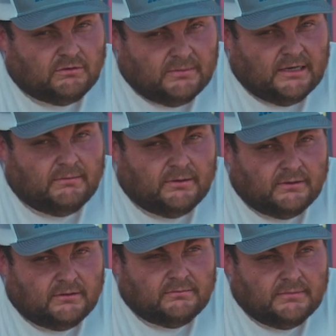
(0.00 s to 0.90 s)

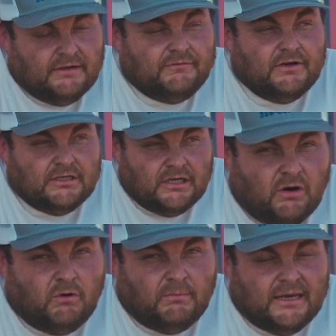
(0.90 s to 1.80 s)
remember, if you
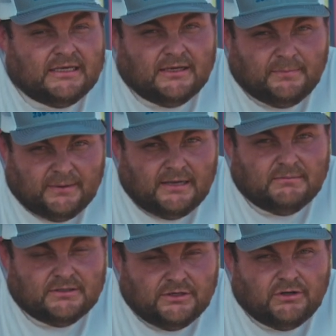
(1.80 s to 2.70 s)
don't make your
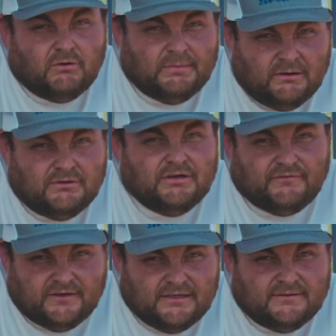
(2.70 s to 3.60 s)
payment, you're going to be on your
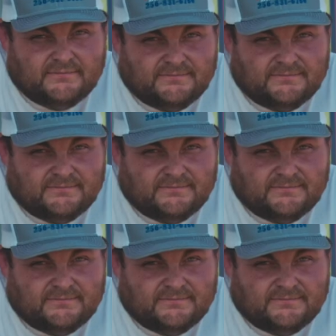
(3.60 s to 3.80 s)
feet.